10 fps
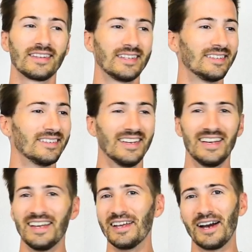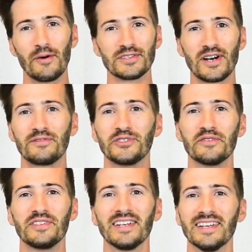And then I was off
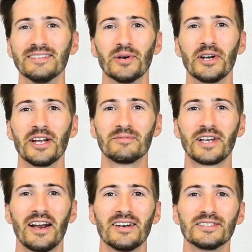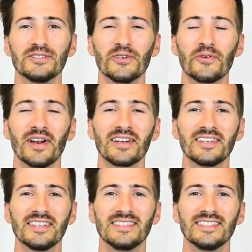drifting and burning up tires and doing what I could